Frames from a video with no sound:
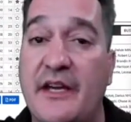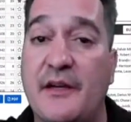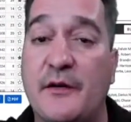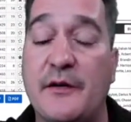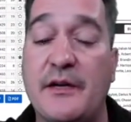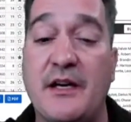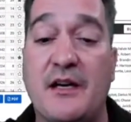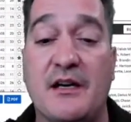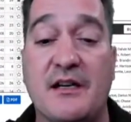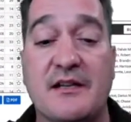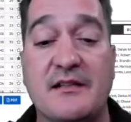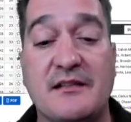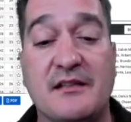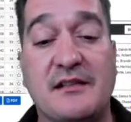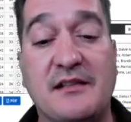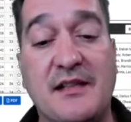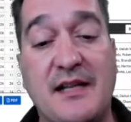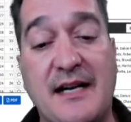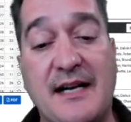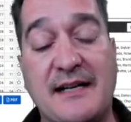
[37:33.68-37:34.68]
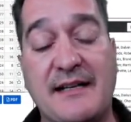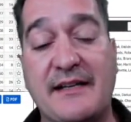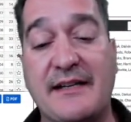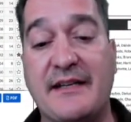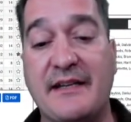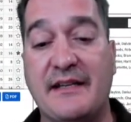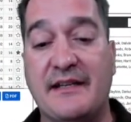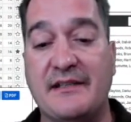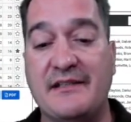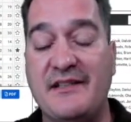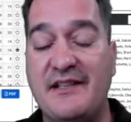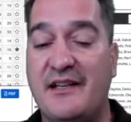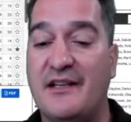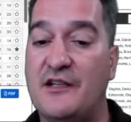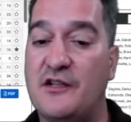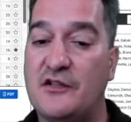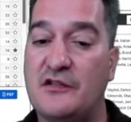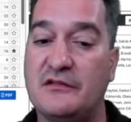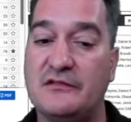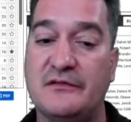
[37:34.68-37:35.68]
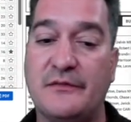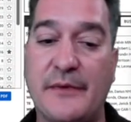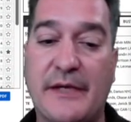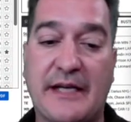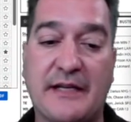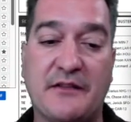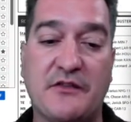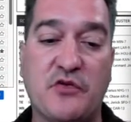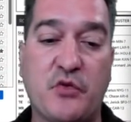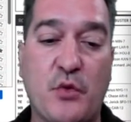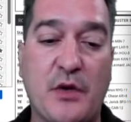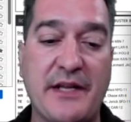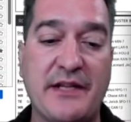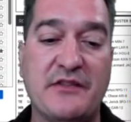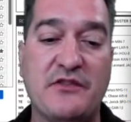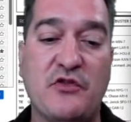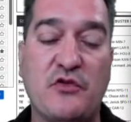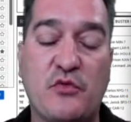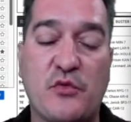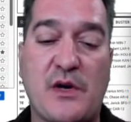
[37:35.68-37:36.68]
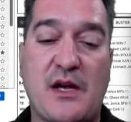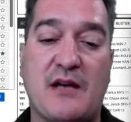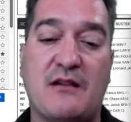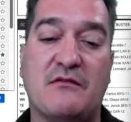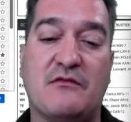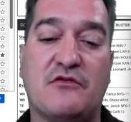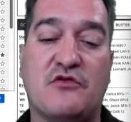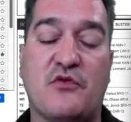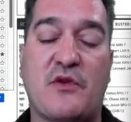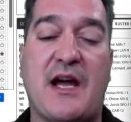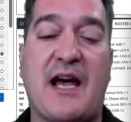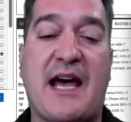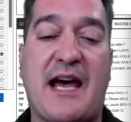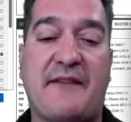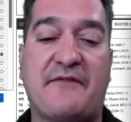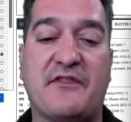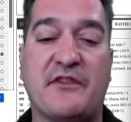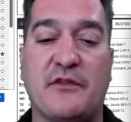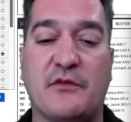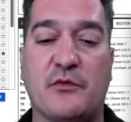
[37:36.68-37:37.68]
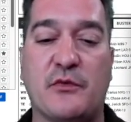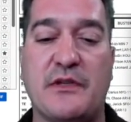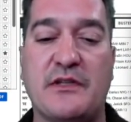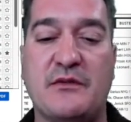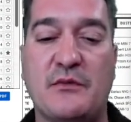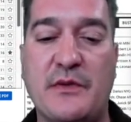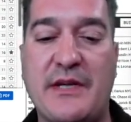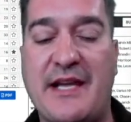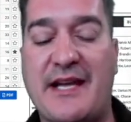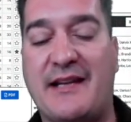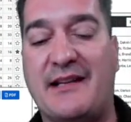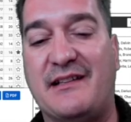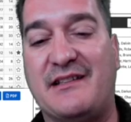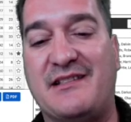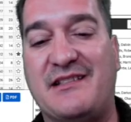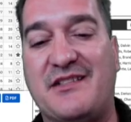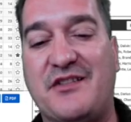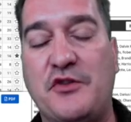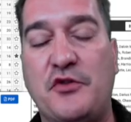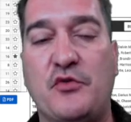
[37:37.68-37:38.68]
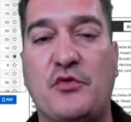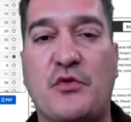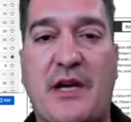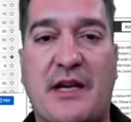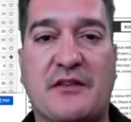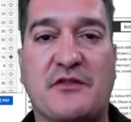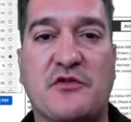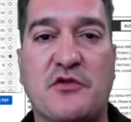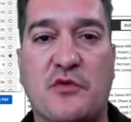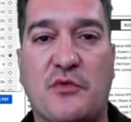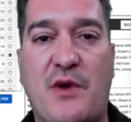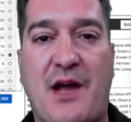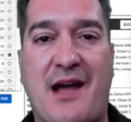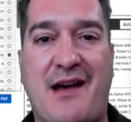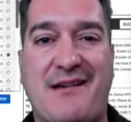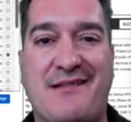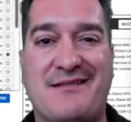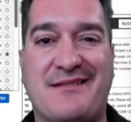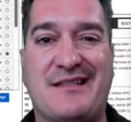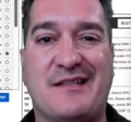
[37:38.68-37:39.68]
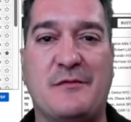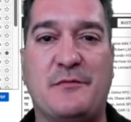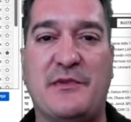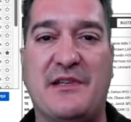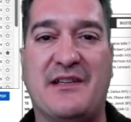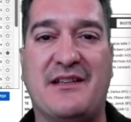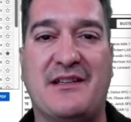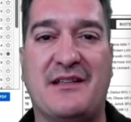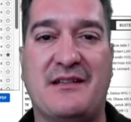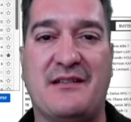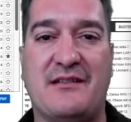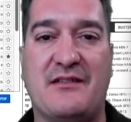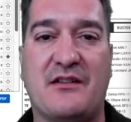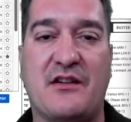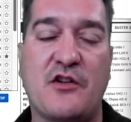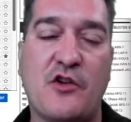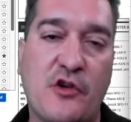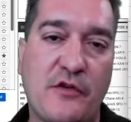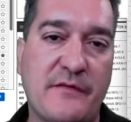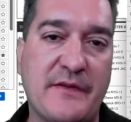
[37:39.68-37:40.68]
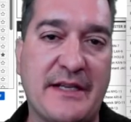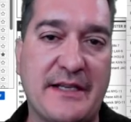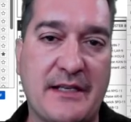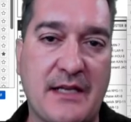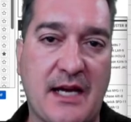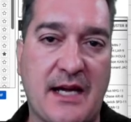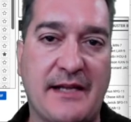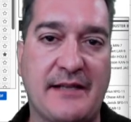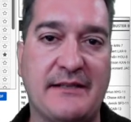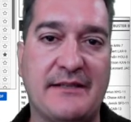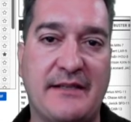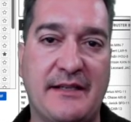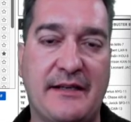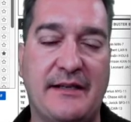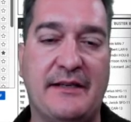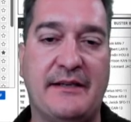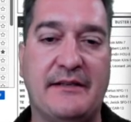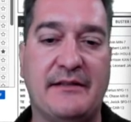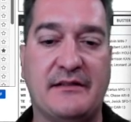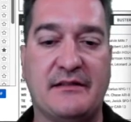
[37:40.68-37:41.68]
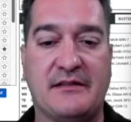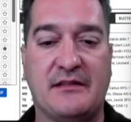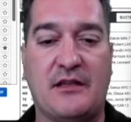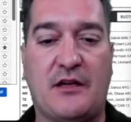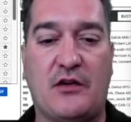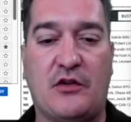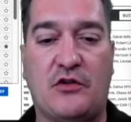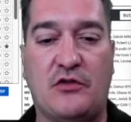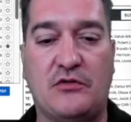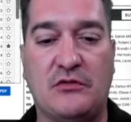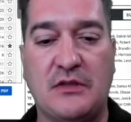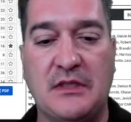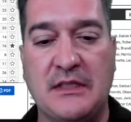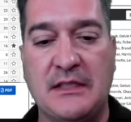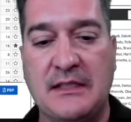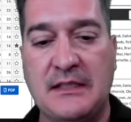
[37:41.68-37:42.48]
here we are on the clock again. You know, we got a 22-round draft, and the reason we added 2 extra rounds is because of the COVID-19. So...